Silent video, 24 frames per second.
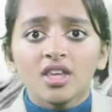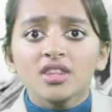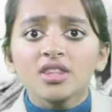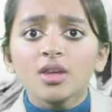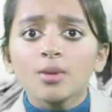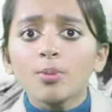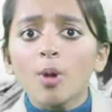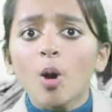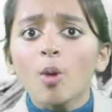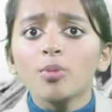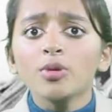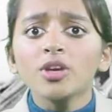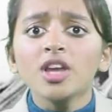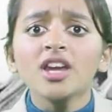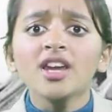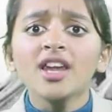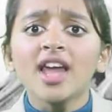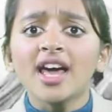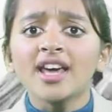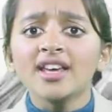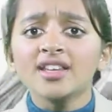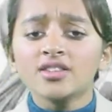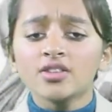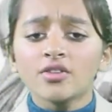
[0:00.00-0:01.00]
the popular
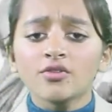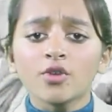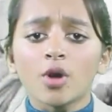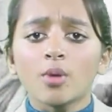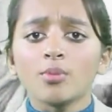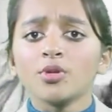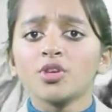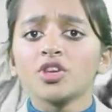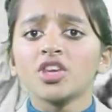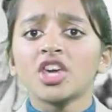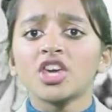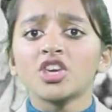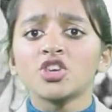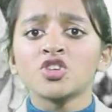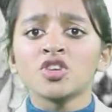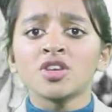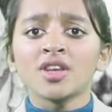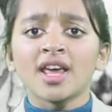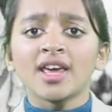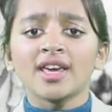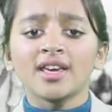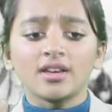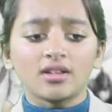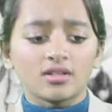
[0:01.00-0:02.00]
lines of communication
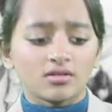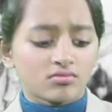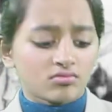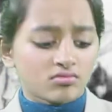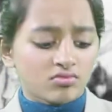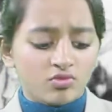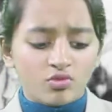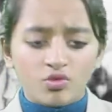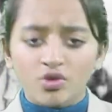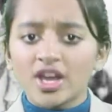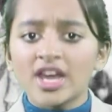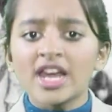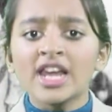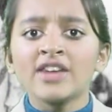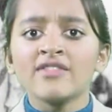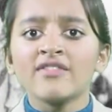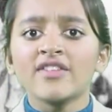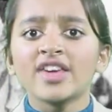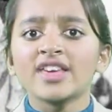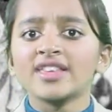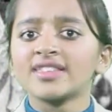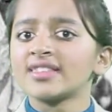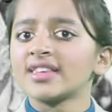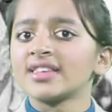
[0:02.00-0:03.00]
like
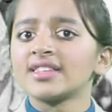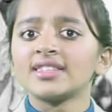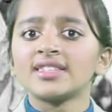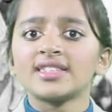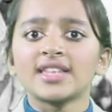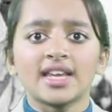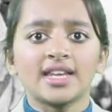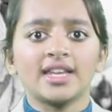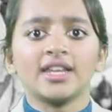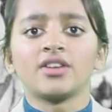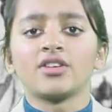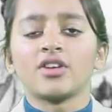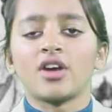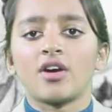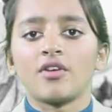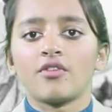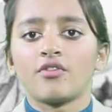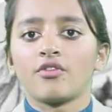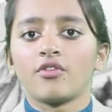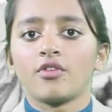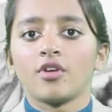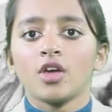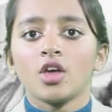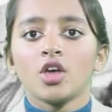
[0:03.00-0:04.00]
railways and
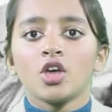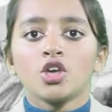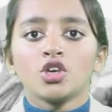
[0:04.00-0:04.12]
telegraph.